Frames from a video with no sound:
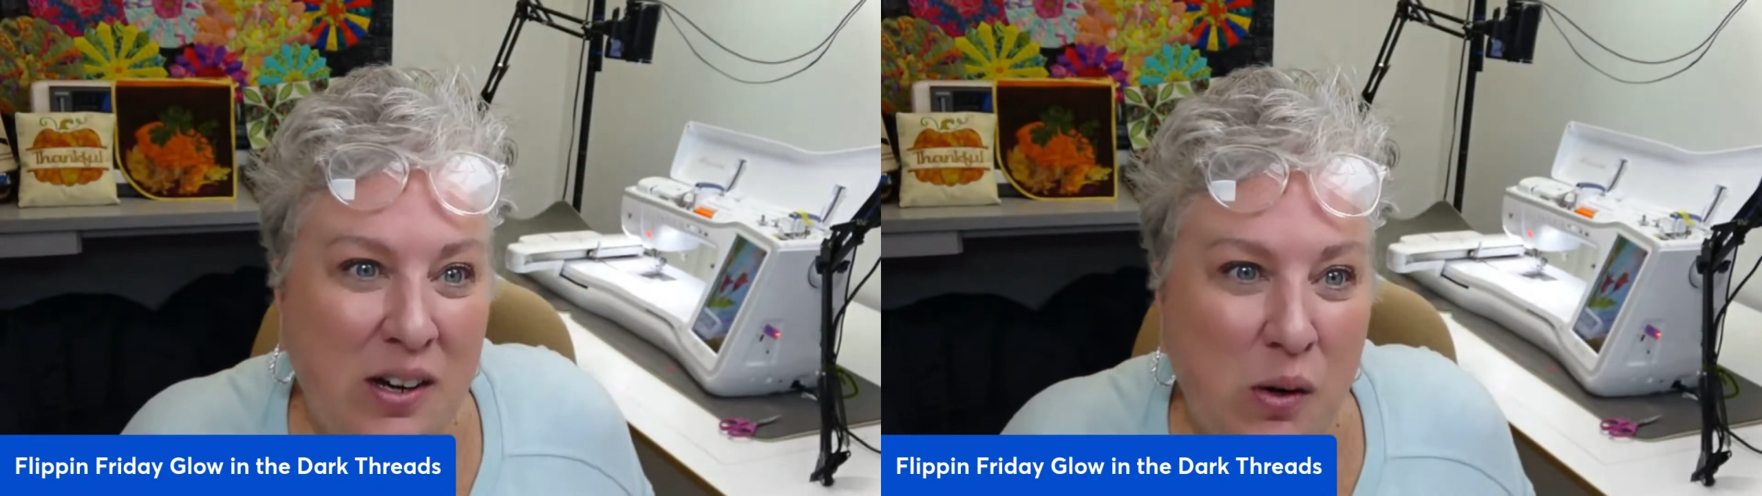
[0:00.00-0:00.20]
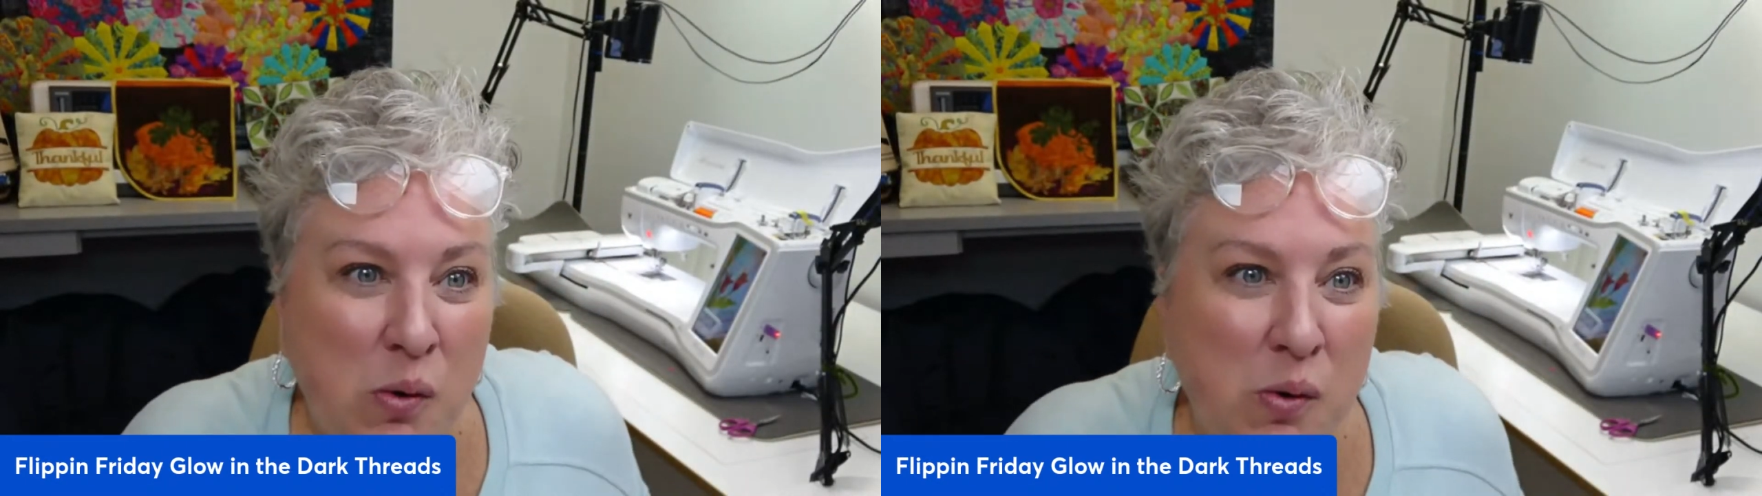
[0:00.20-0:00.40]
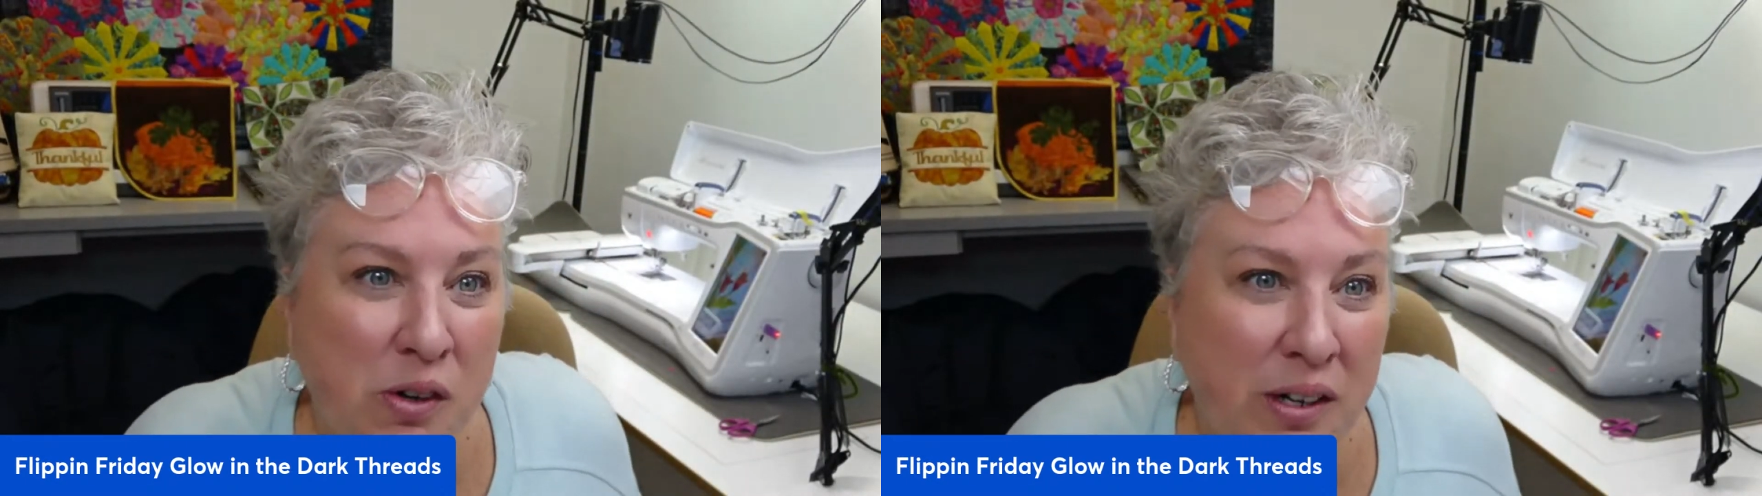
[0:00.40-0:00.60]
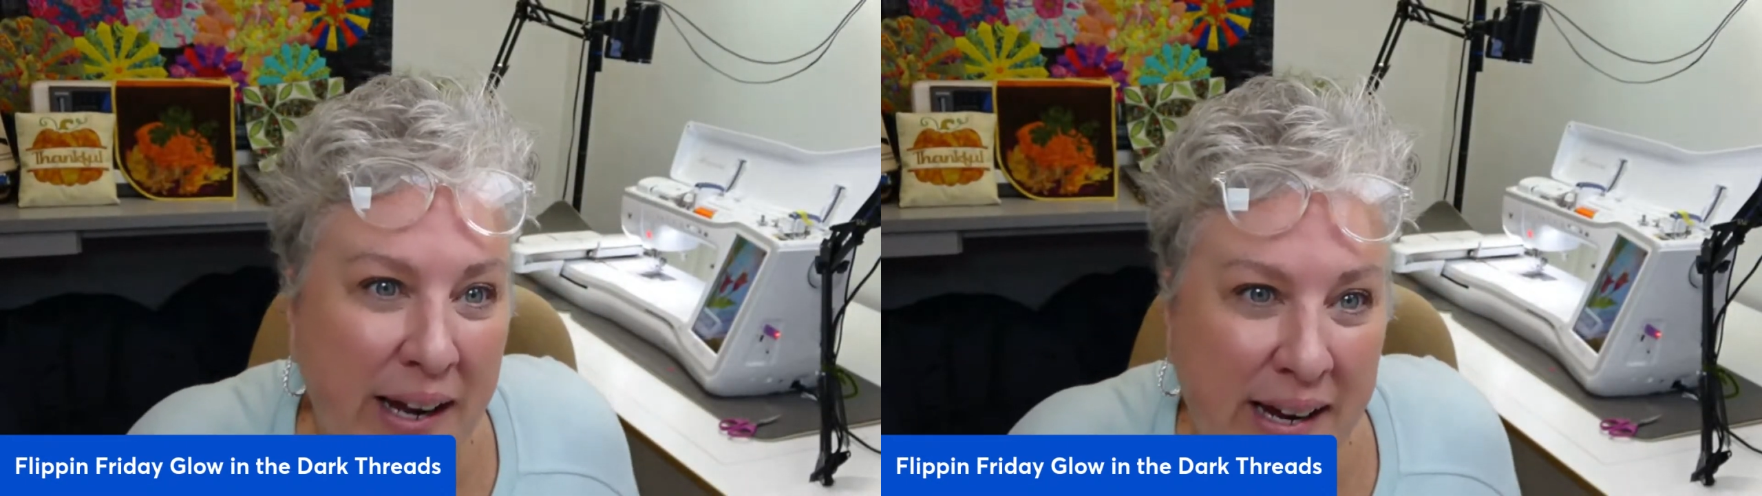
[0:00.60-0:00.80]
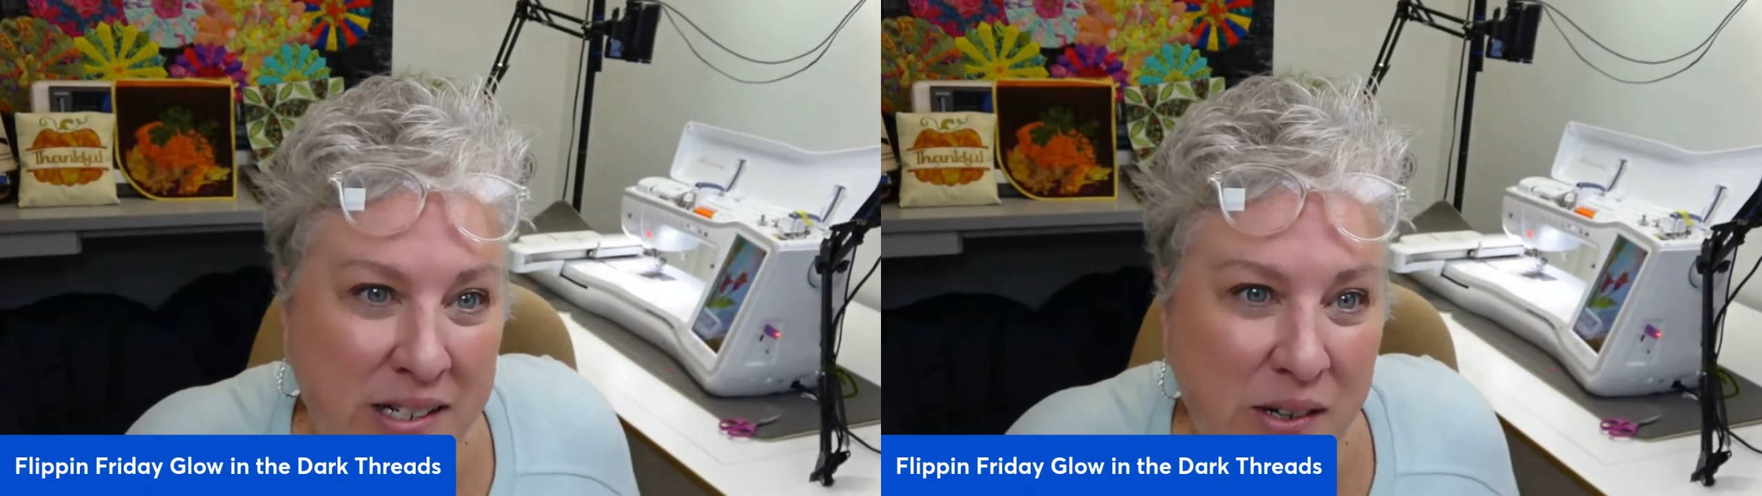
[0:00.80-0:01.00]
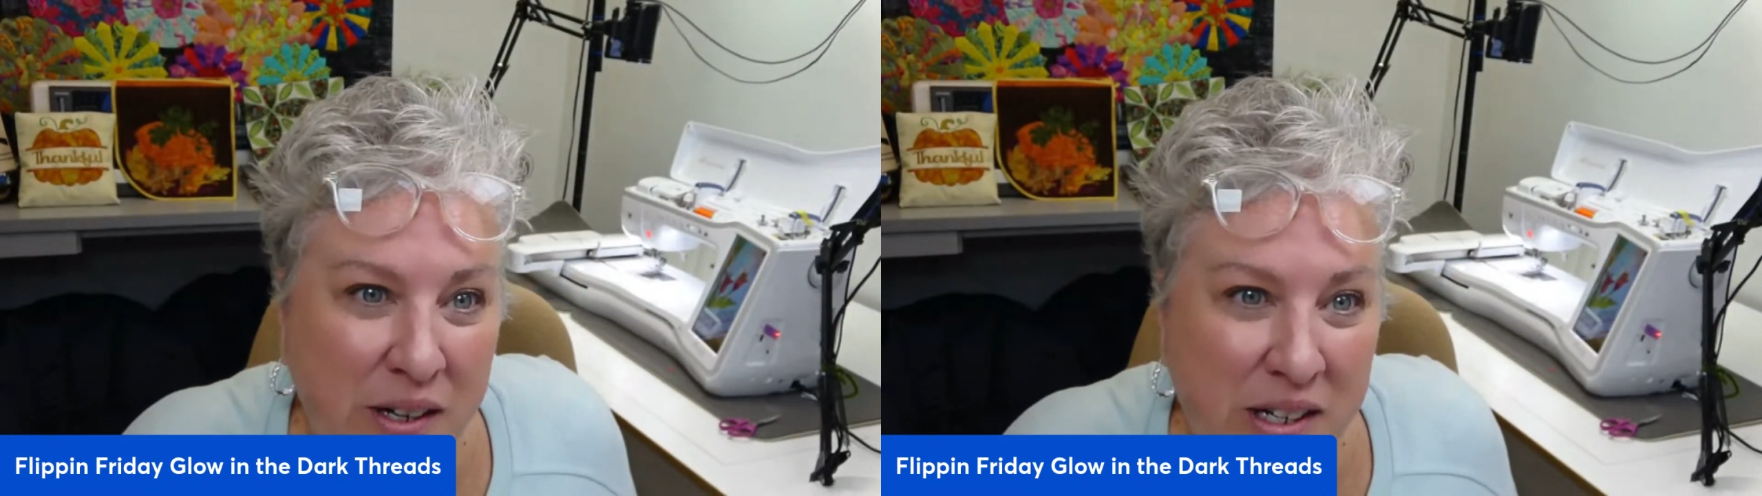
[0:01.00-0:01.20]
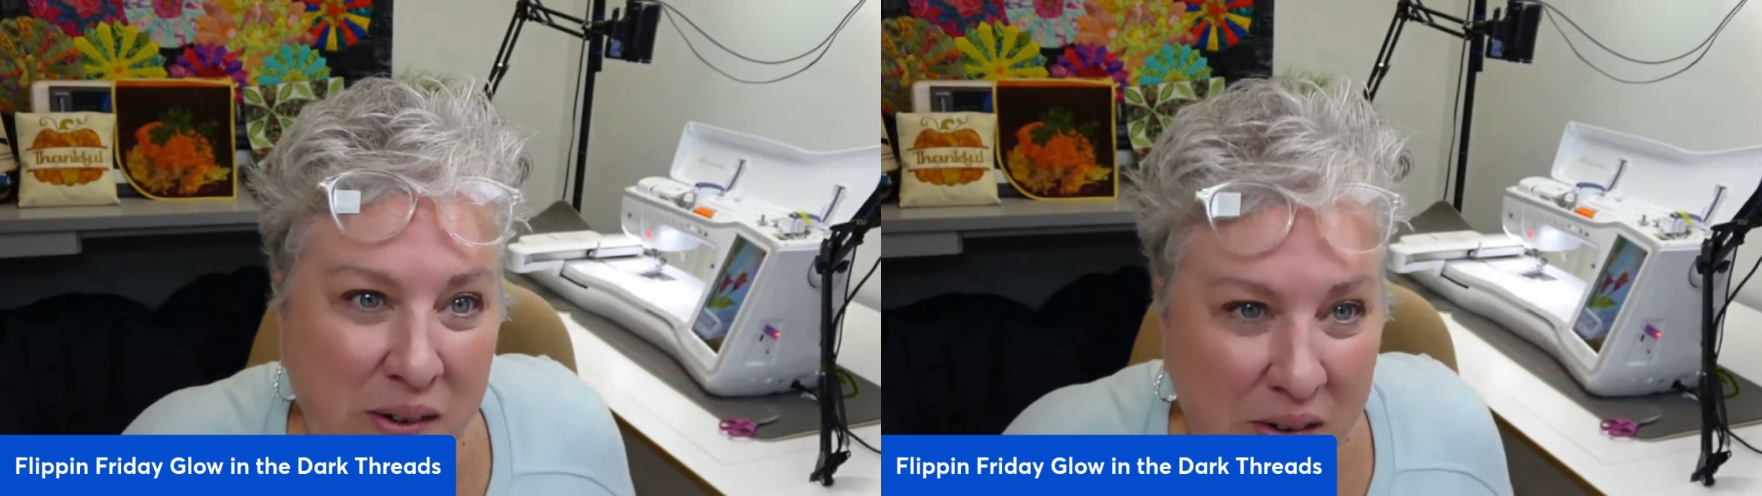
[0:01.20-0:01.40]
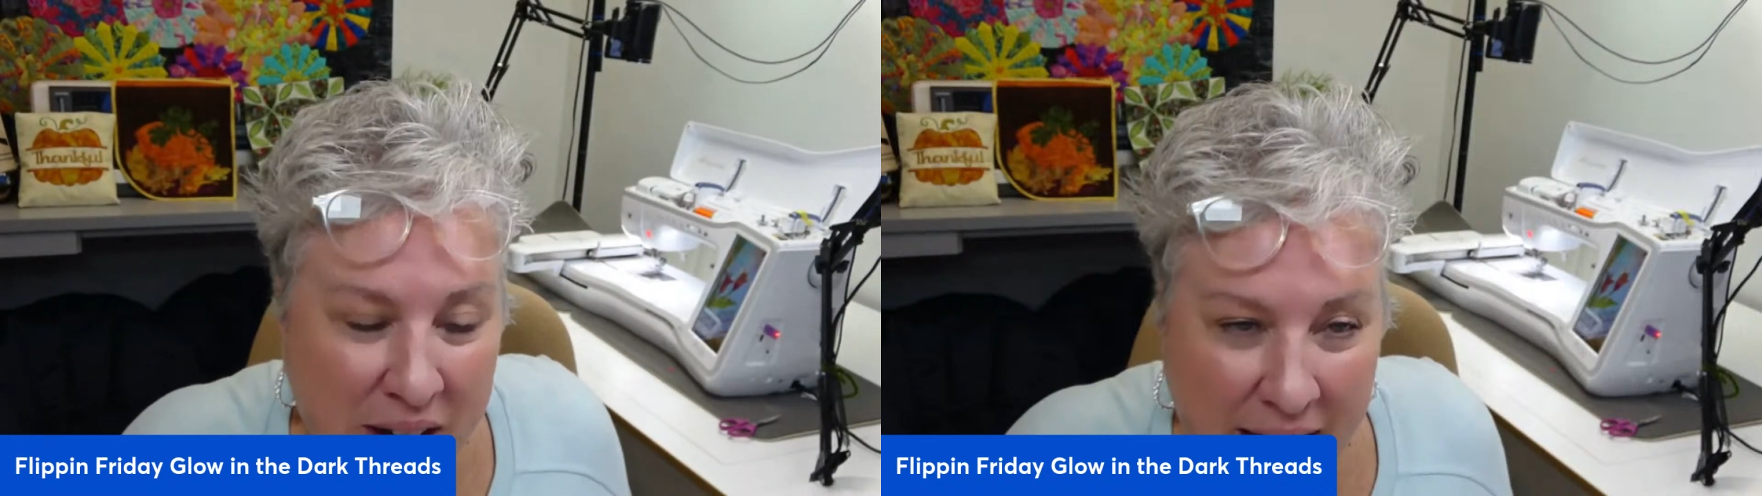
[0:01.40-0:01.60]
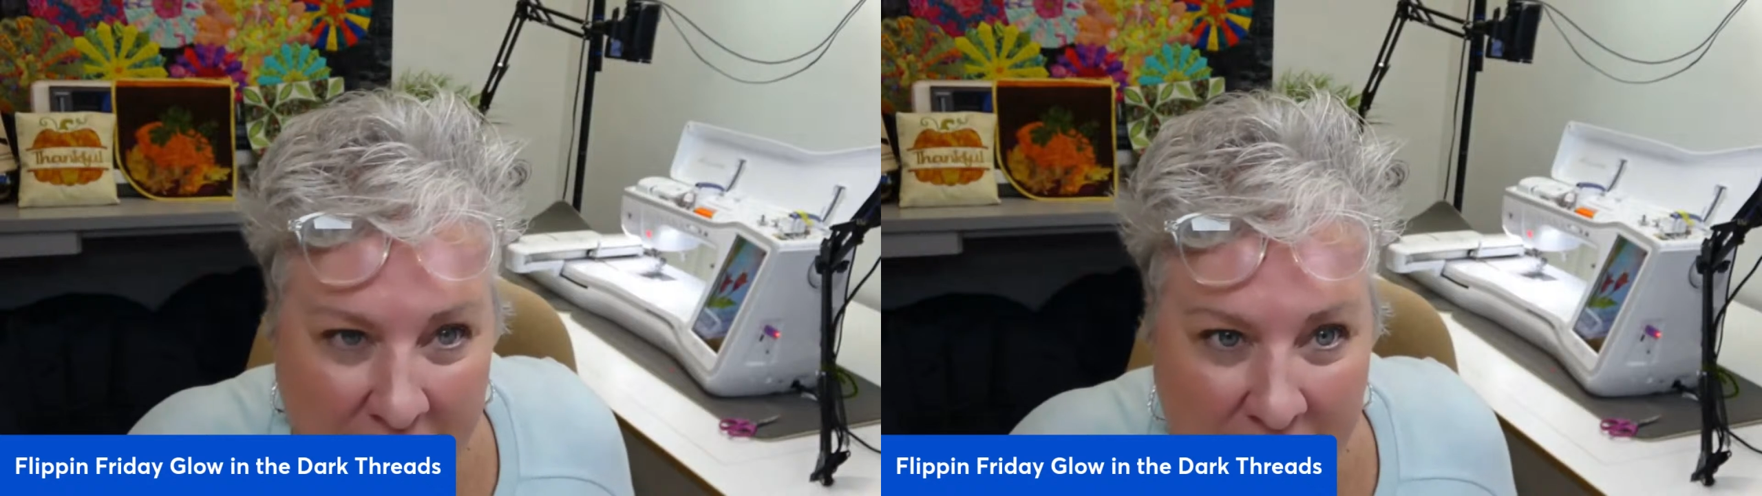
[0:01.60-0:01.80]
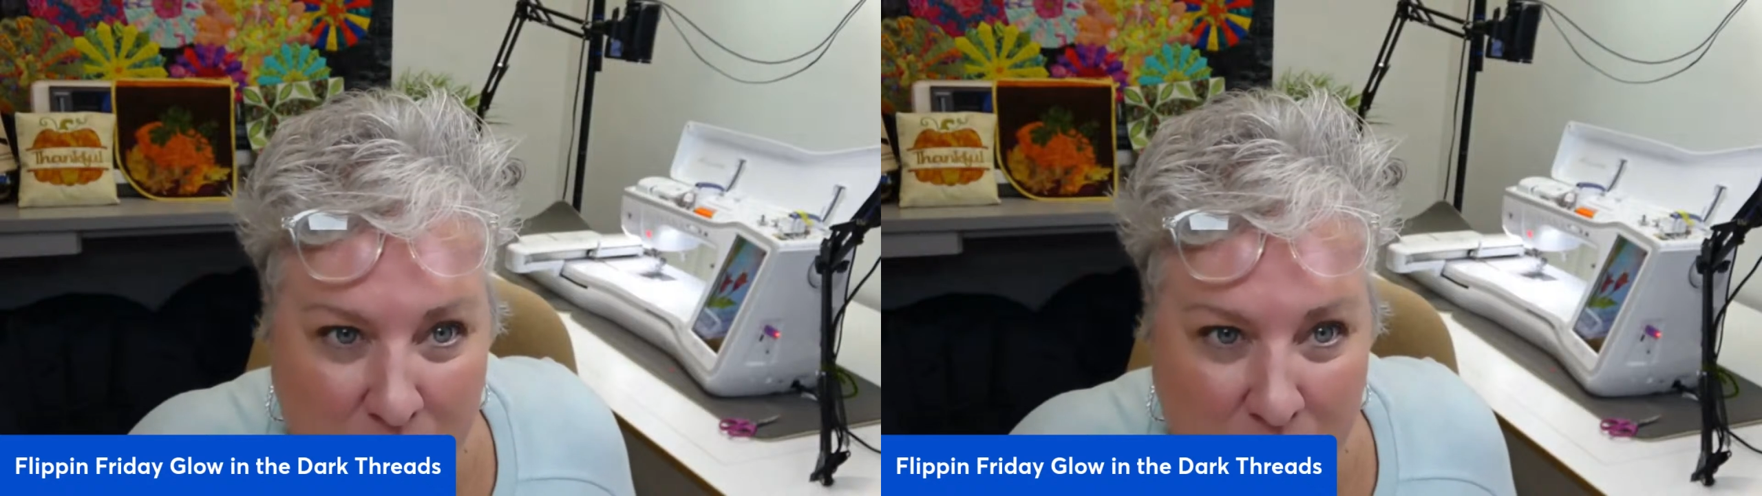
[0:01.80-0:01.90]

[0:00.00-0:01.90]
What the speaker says: Oh, Orlando, are you okay?